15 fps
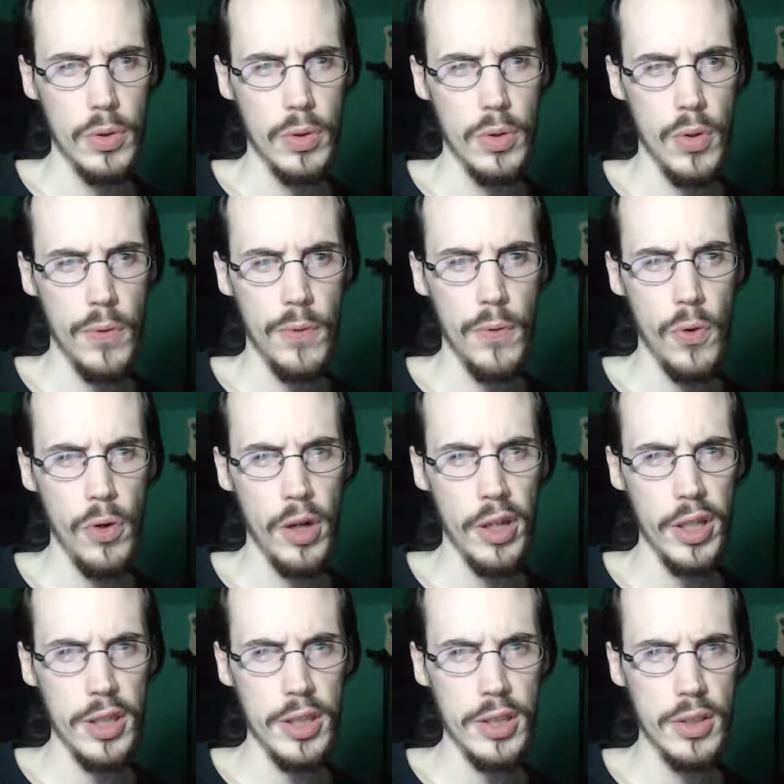Going forward, I
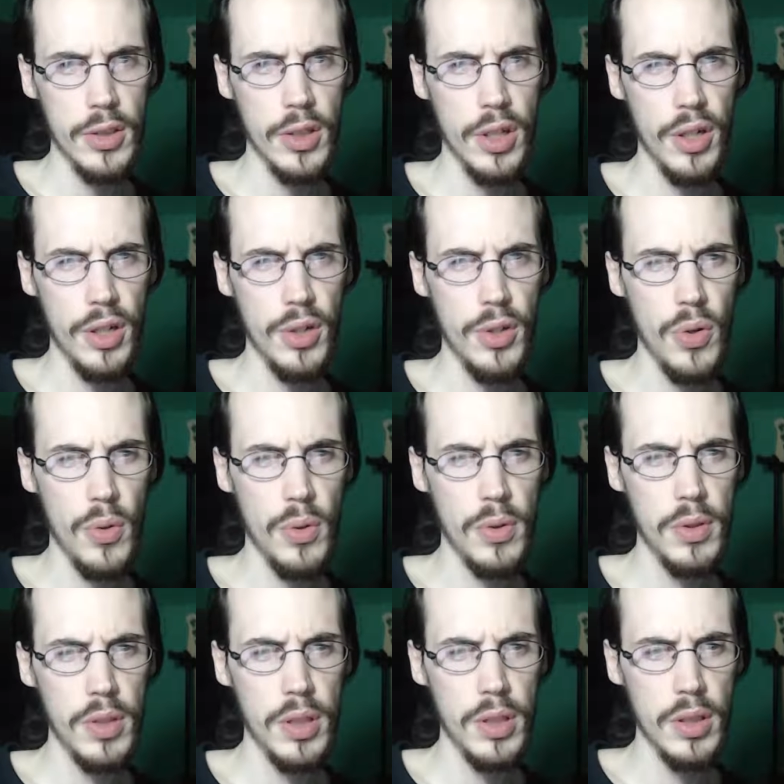guess they're gonna go
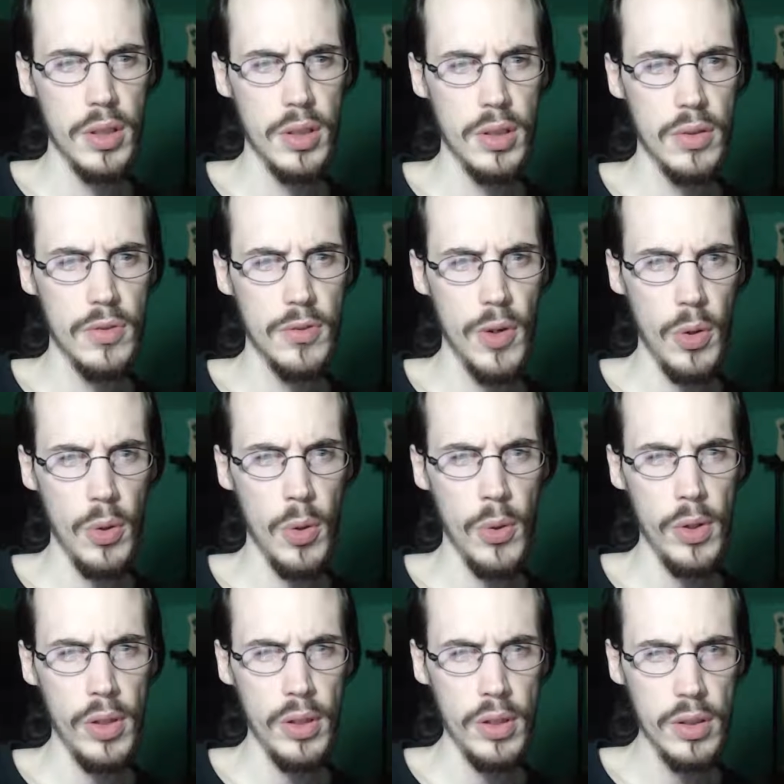into
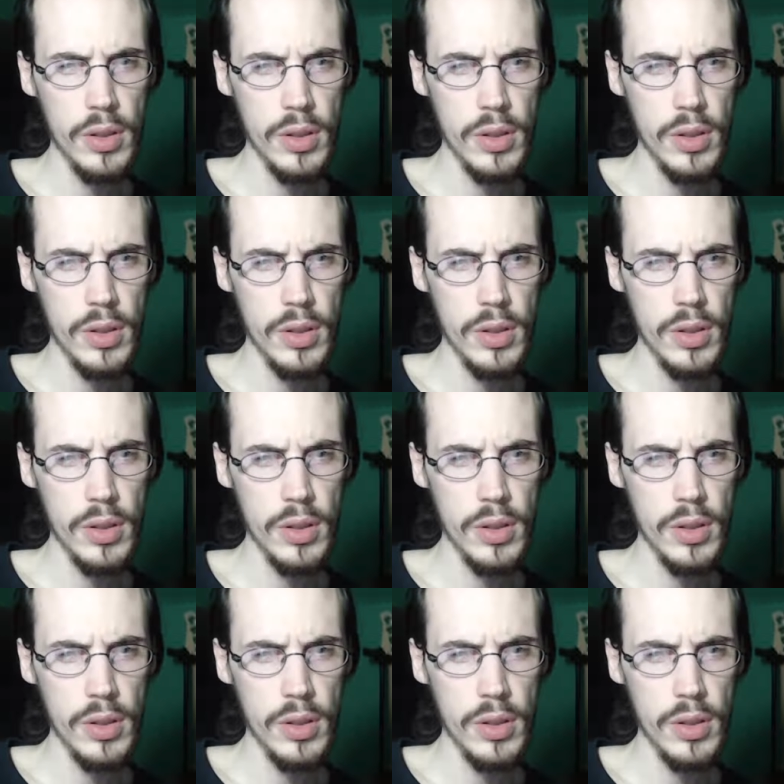Falconia.